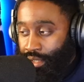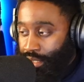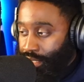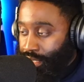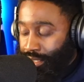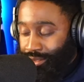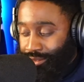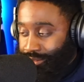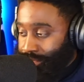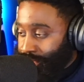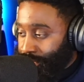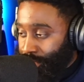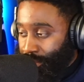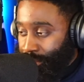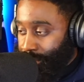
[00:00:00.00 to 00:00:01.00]
and you
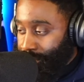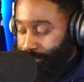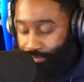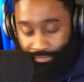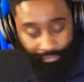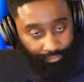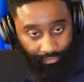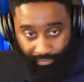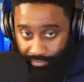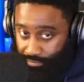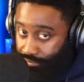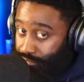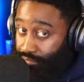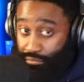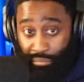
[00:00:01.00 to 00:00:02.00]
know,
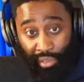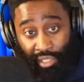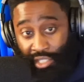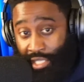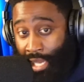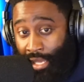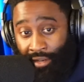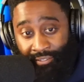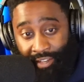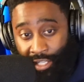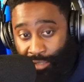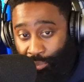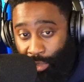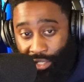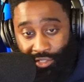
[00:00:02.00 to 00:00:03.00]
put a shot of
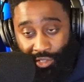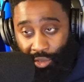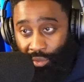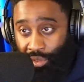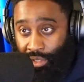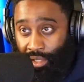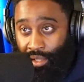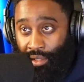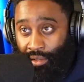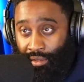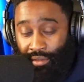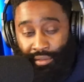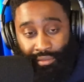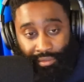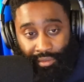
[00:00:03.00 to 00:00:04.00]
espresso in
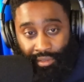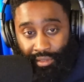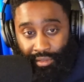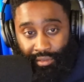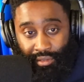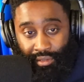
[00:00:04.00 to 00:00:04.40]
there and,